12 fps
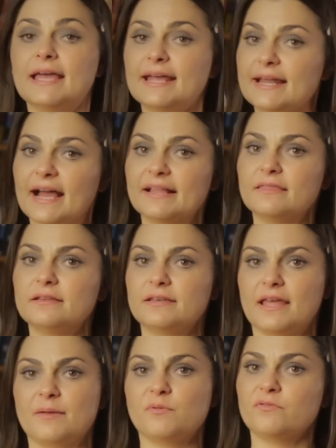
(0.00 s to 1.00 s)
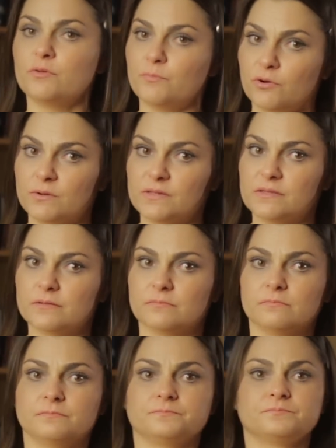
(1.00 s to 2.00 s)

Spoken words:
and add the name of the person?